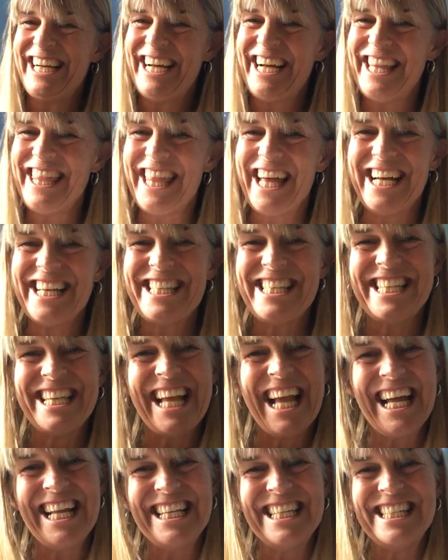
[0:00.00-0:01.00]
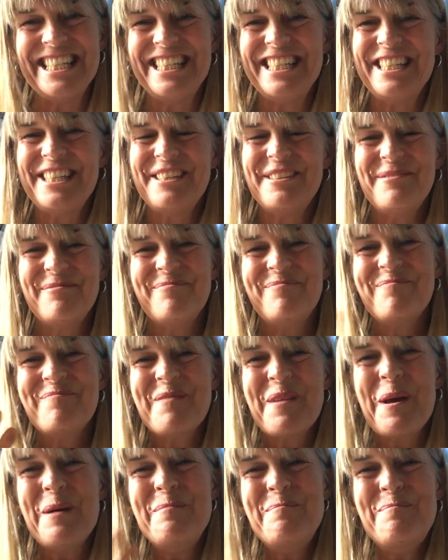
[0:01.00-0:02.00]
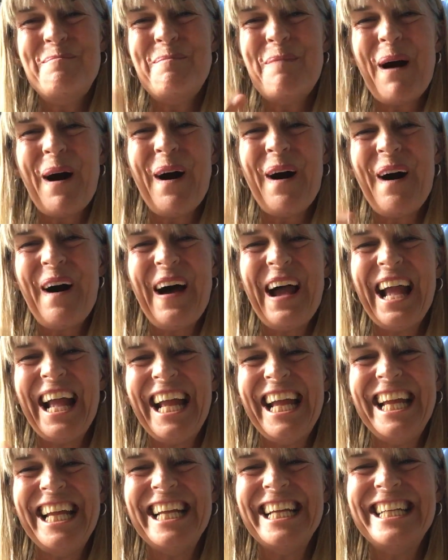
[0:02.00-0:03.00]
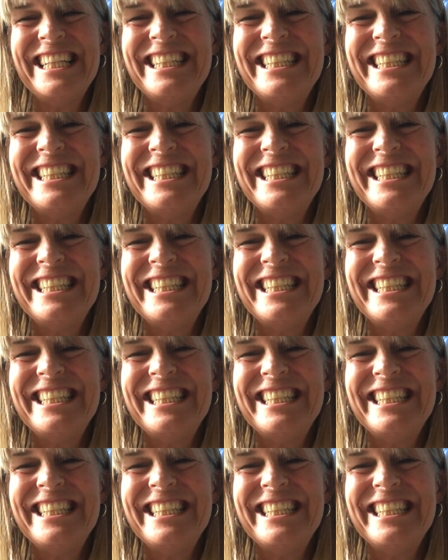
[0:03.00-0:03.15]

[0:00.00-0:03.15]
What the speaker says: And that's the end. Bye.